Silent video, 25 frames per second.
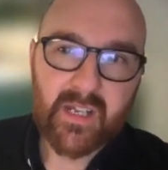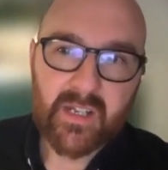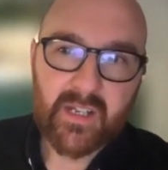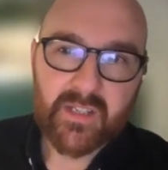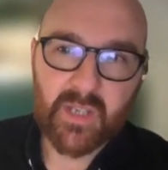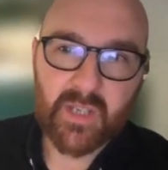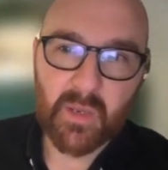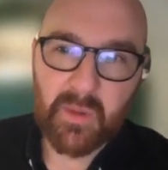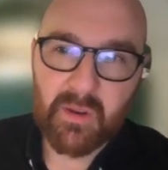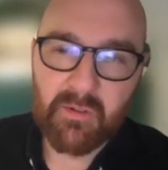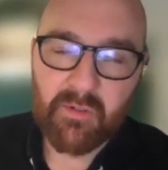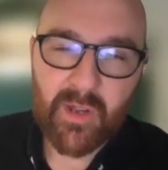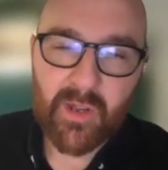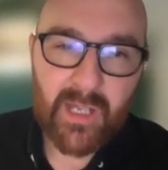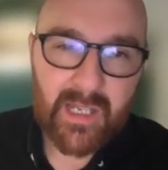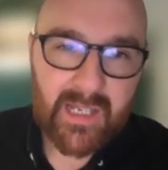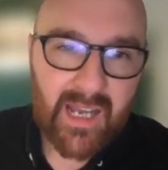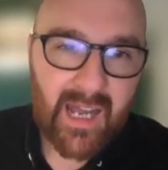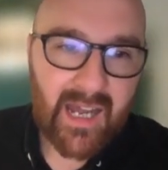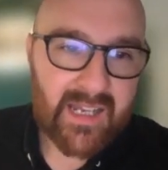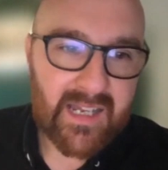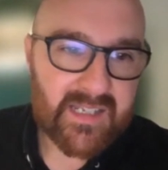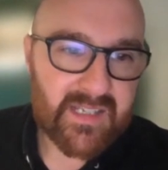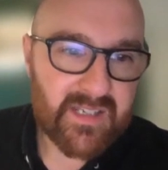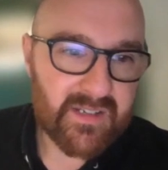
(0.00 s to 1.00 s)
So it'd be really
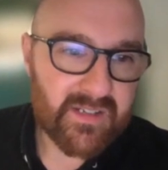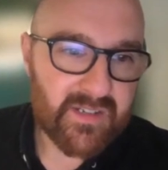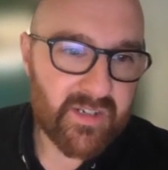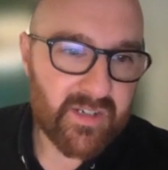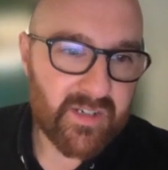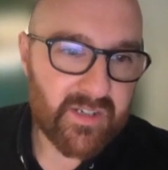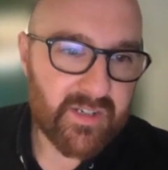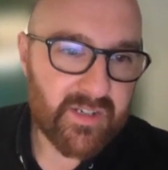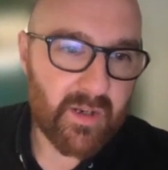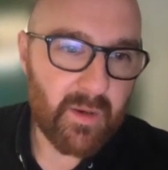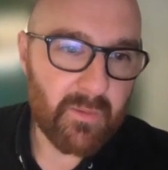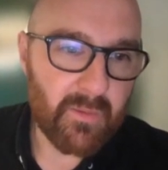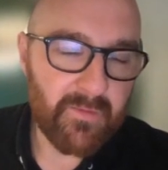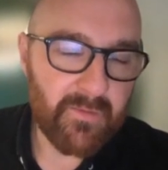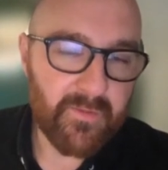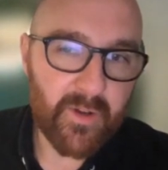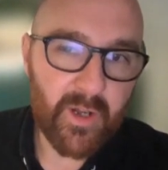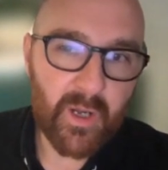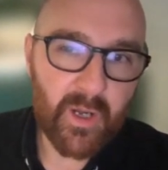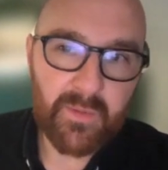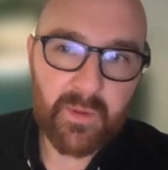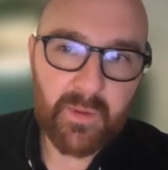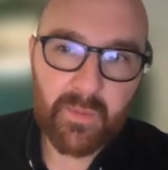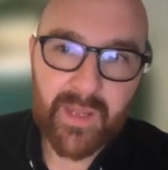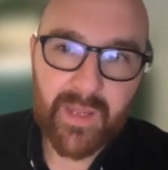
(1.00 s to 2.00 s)
nice to
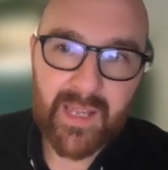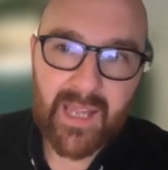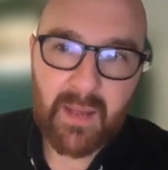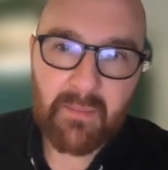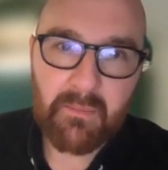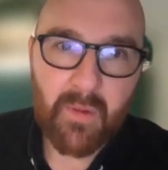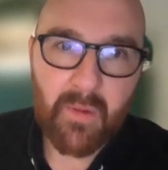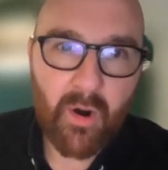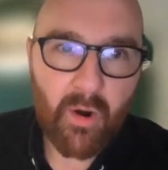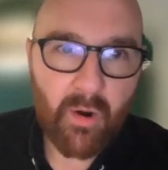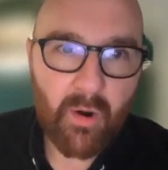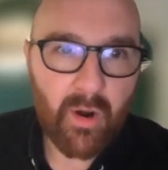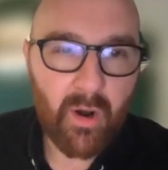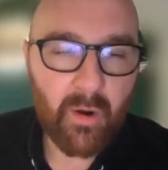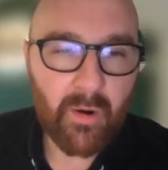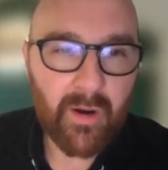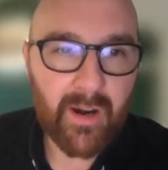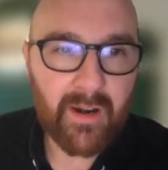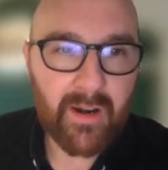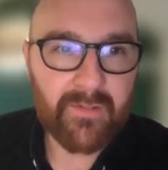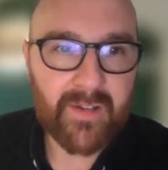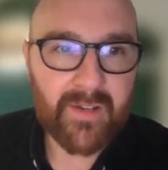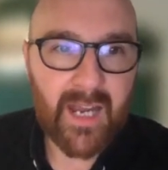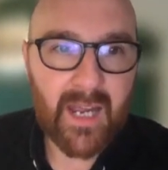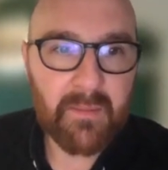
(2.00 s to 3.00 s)
confirm that we get more
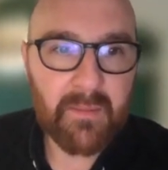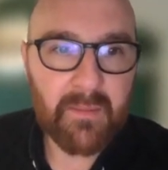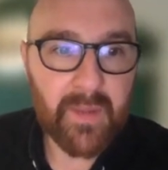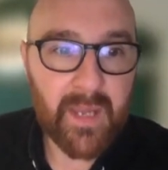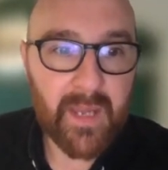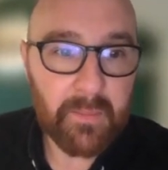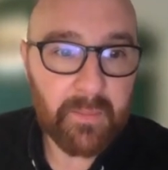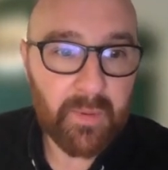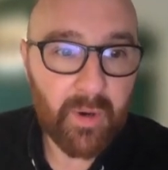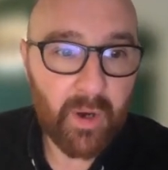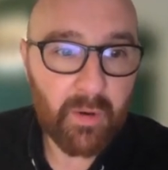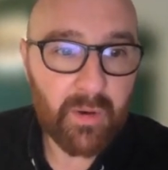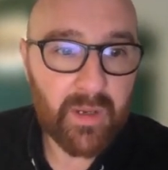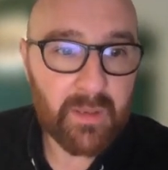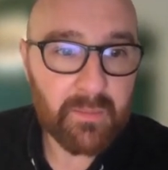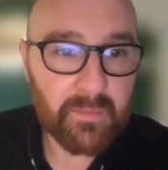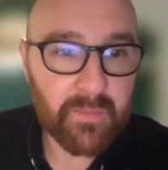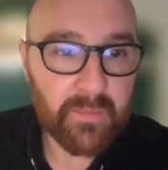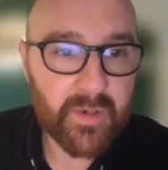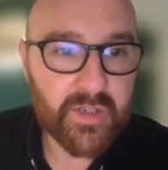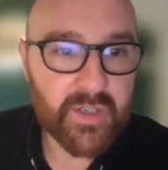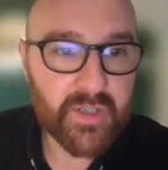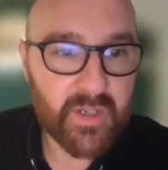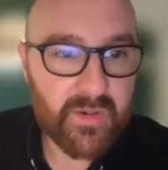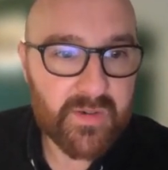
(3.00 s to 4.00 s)
ORF9b protein
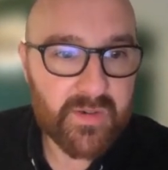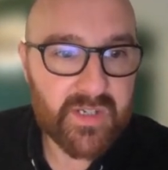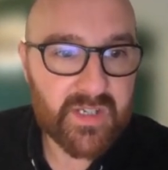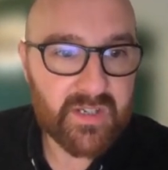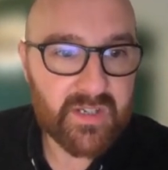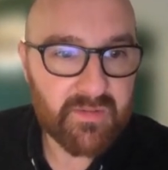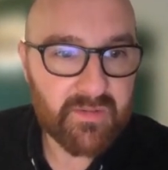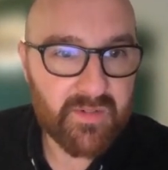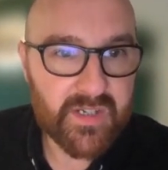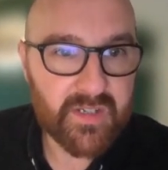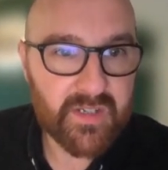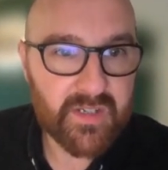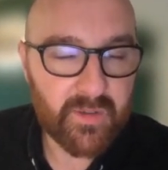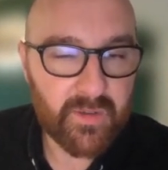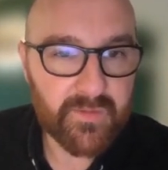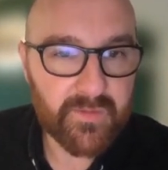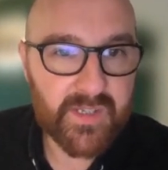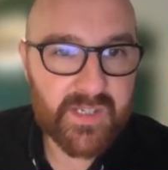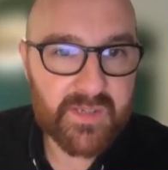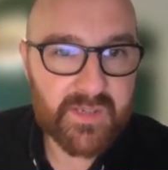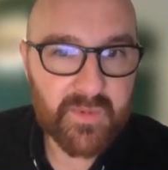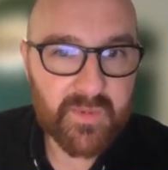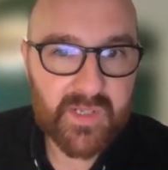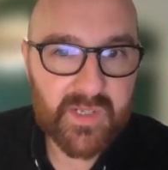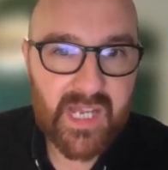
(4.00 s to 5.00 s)
produced as a result of
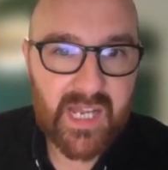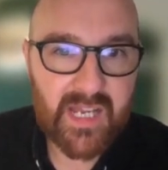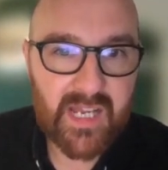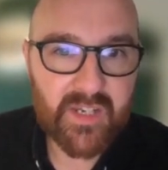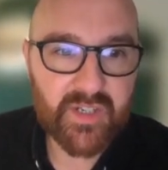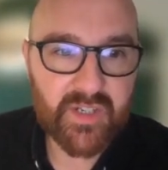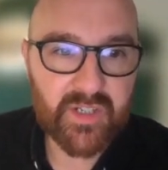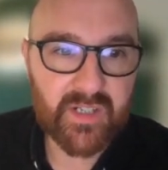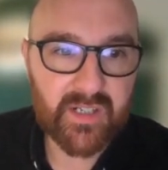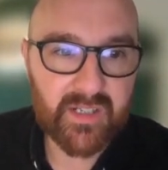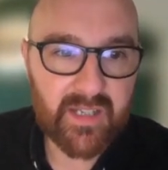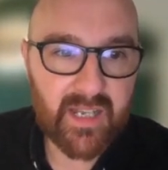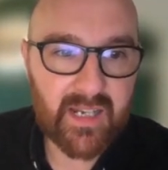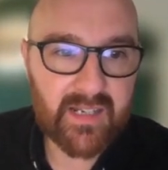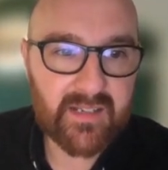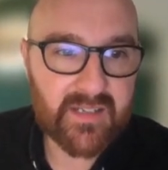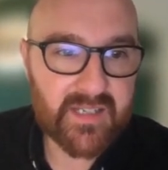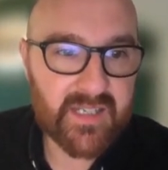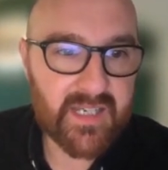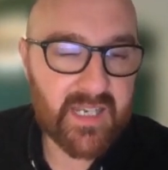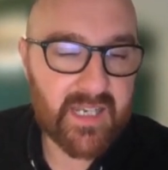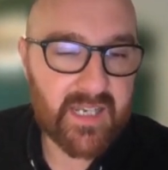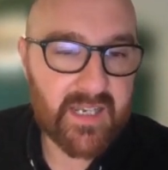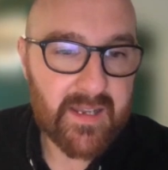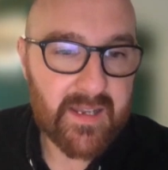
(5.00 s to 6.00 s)
this mutation, and then
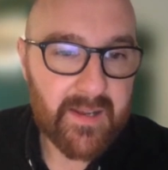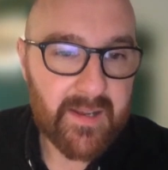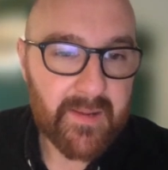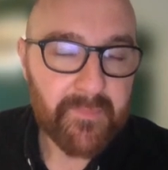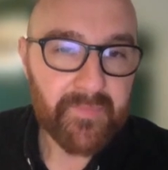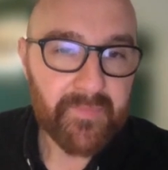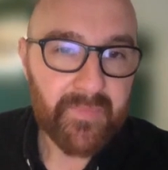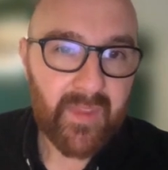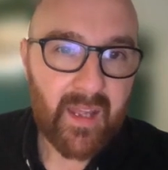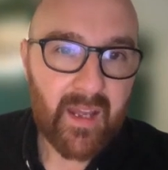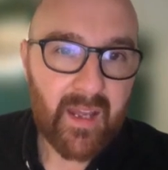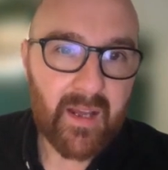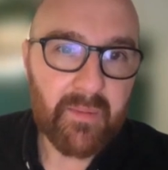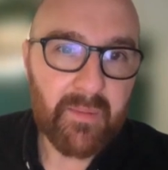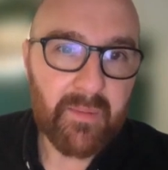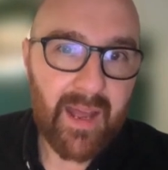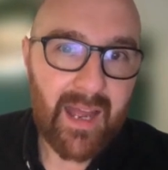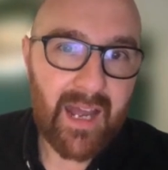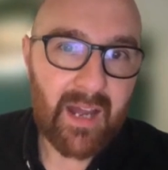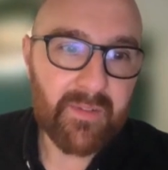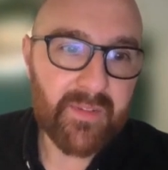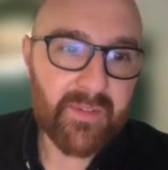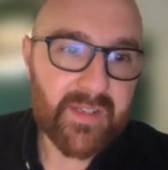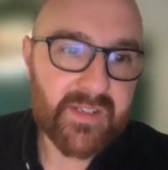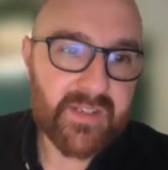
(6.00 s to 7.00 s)
see
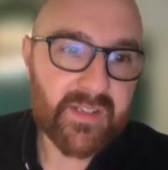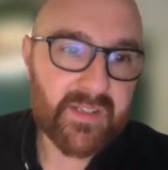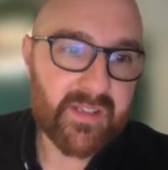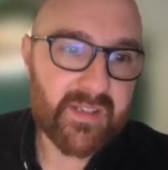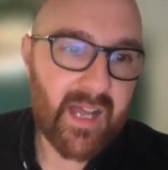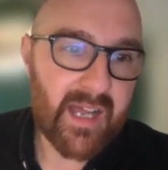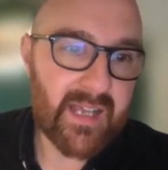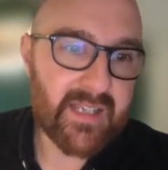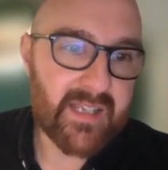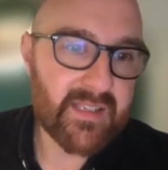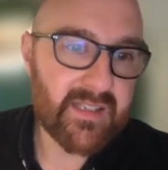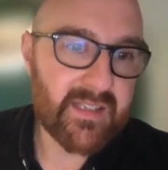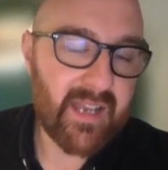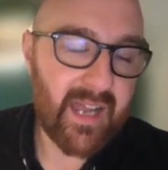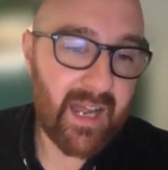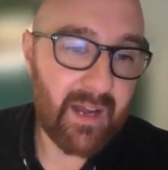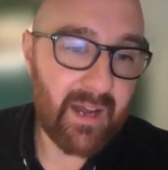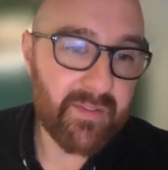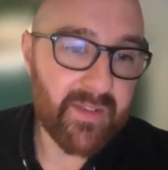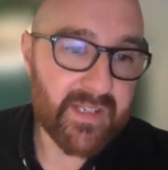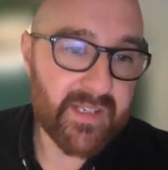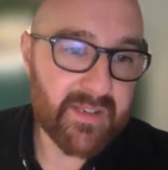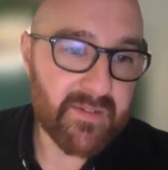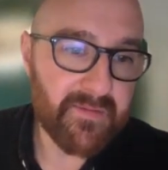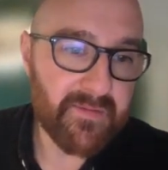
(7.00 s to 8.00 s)
how this
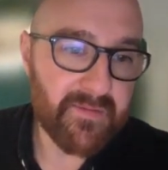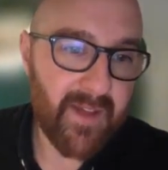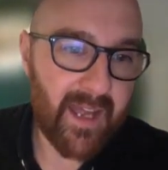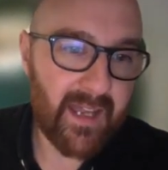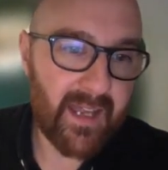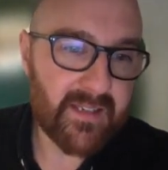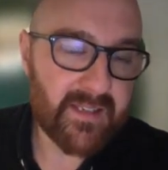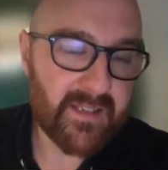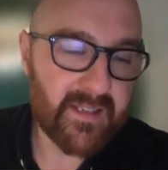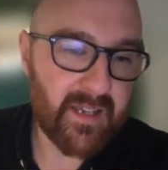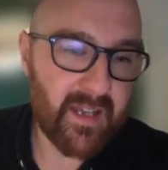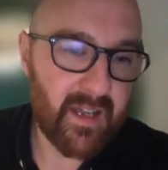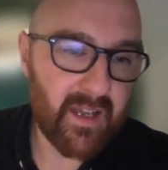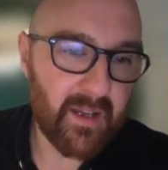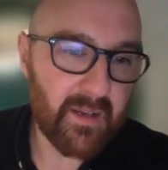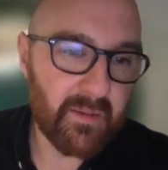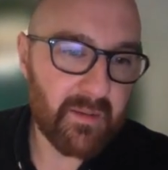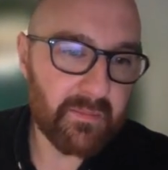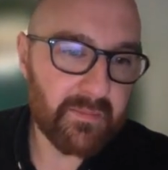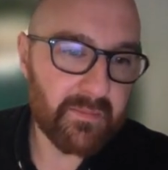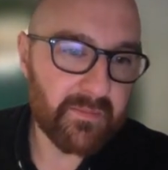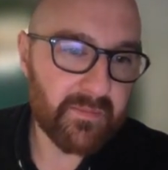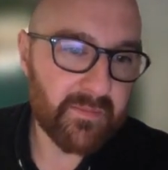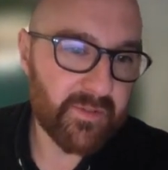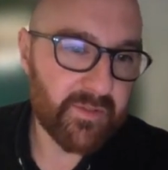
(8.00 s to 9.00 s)
affects
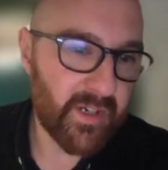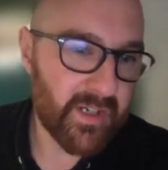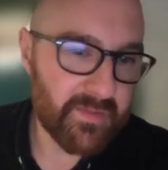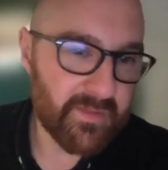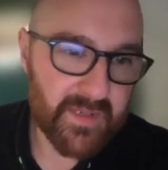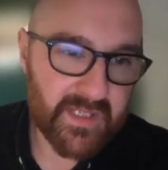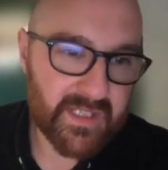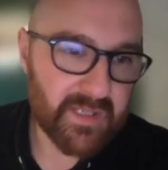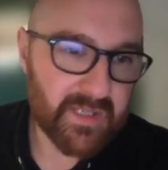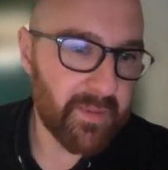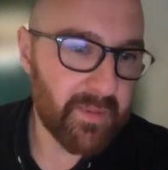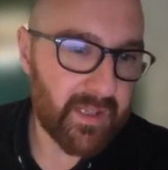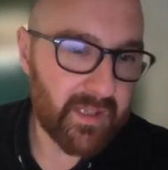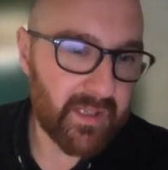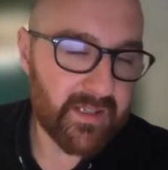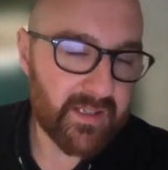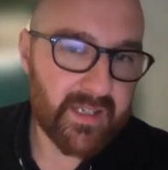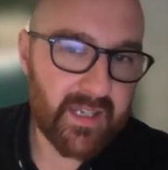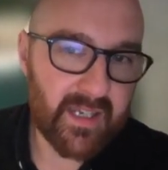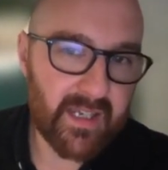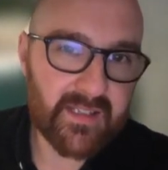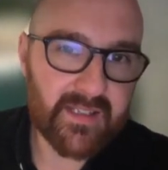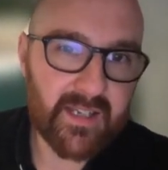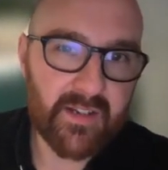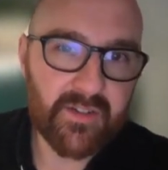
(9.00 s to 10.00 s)

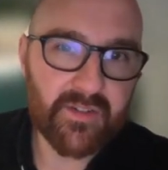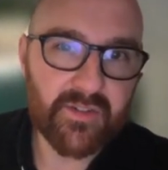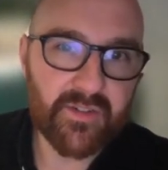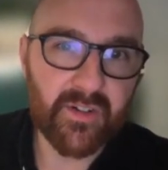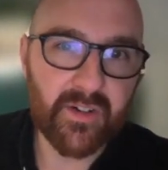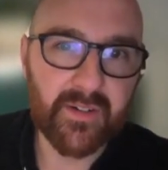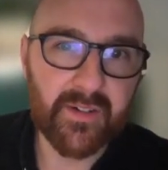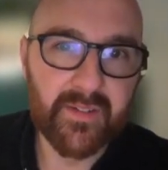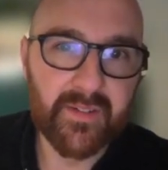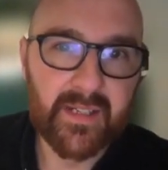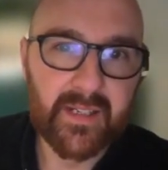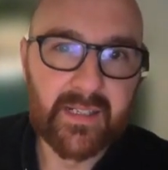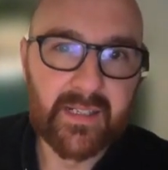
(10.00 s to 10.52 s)
transmissibility, etc.